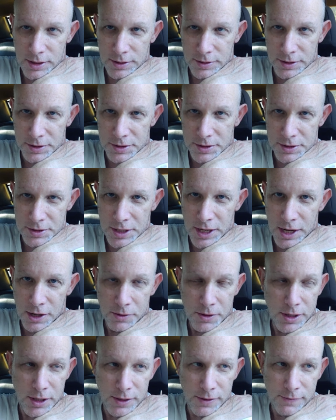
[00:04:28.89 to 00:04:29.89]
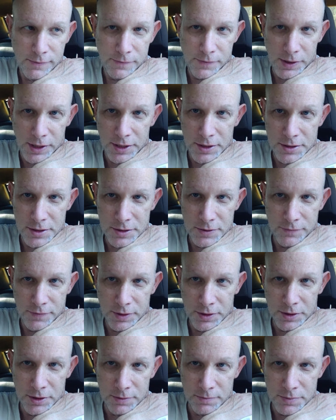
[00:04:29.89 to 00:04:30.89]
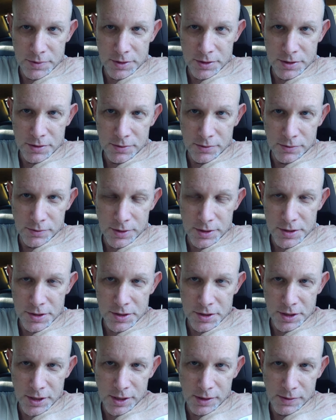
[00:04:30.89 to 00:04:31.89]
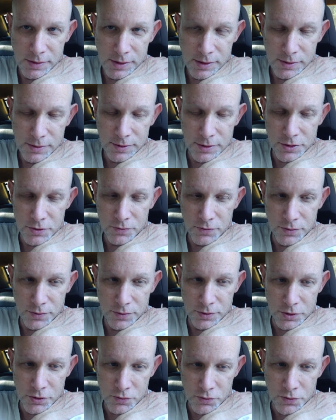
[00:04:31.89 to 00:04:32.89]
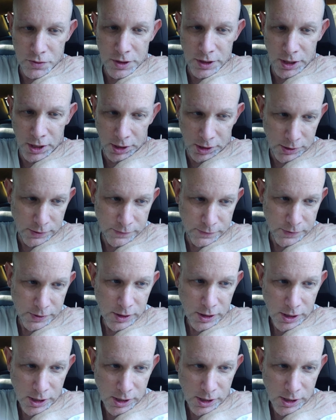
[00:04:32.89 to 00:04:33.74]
this is how he finds his victims is through this uh, this this routine of